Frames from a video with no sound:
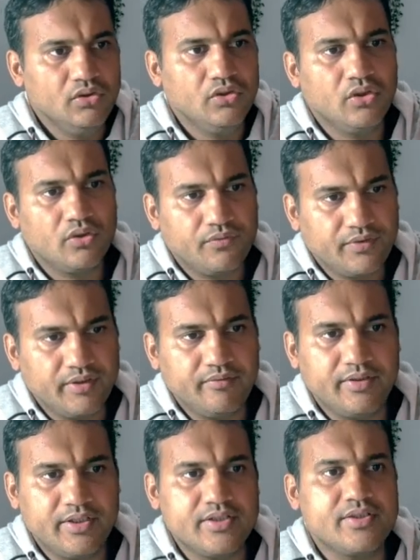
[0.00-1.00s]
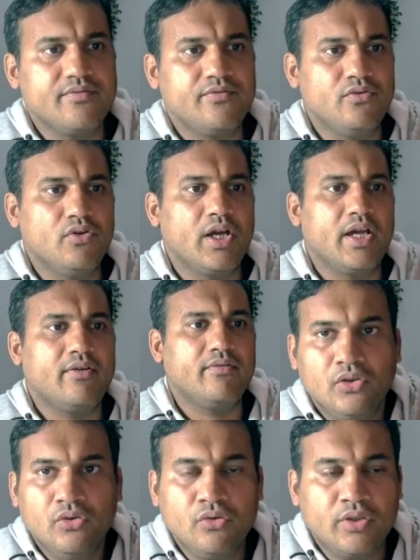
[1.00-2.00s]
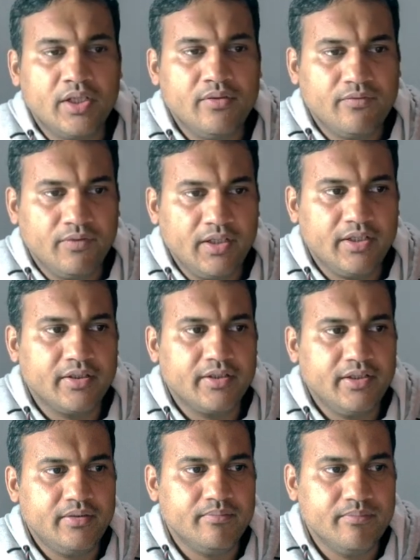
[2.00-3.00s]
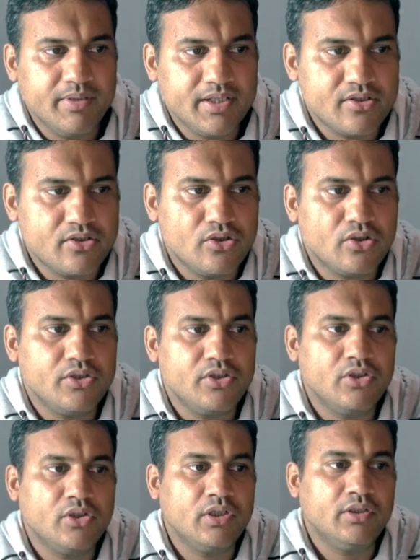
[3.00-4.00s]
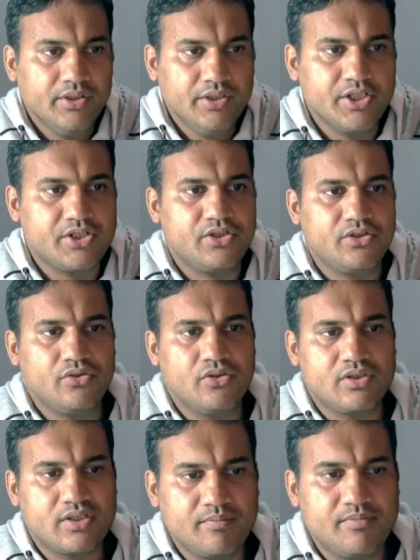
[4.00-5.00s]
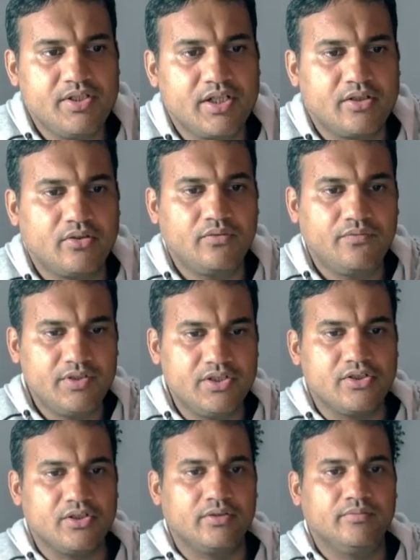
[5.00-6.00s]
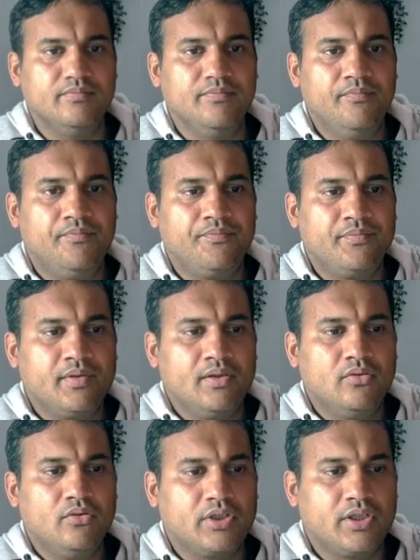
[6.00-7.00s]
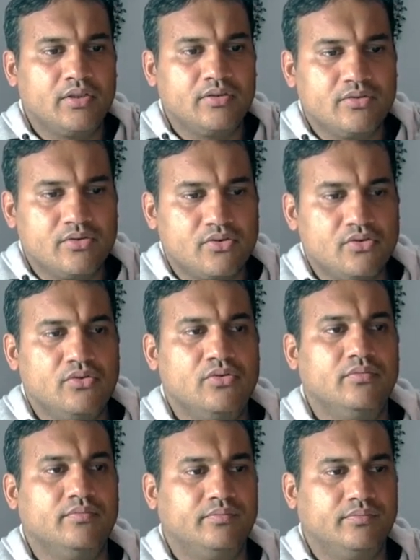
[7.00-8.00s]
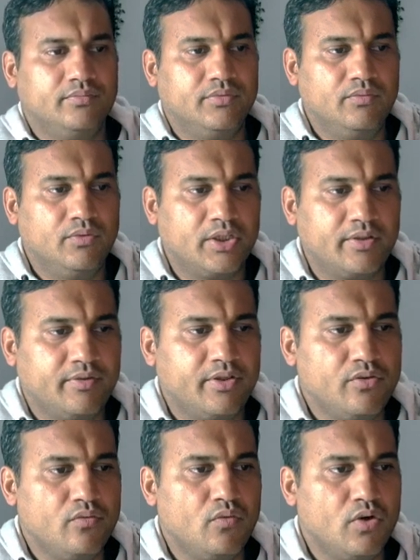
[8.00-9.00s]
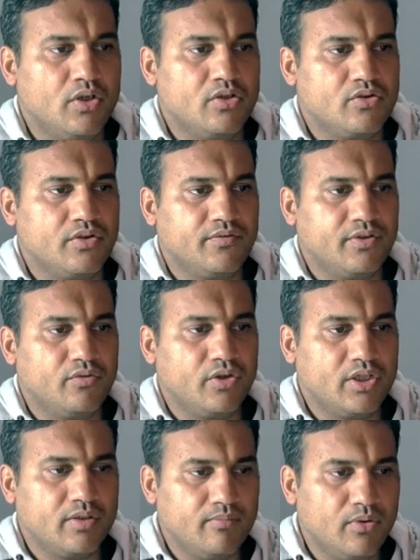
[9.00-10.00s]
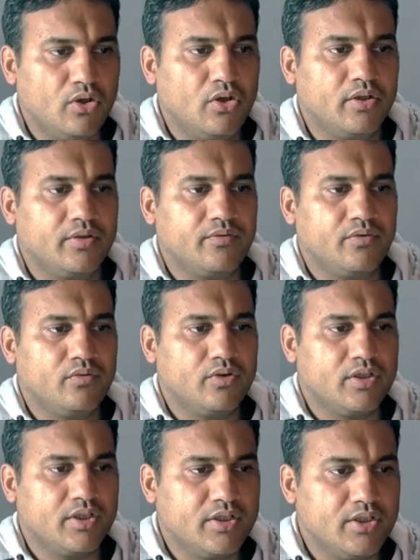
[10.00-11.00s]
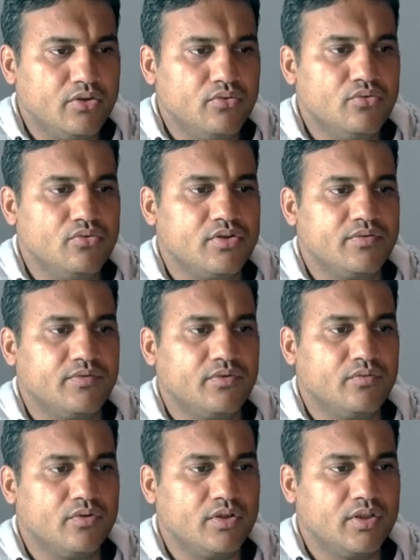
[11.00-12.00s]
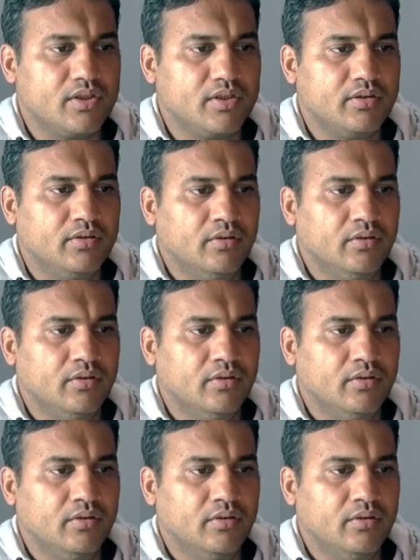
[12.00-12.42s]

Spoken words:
your favorites. If you have, you can filter it based on your niche or subject or feature. Okay, so whatever you want. So if you want a blog, if you want a news, if you want a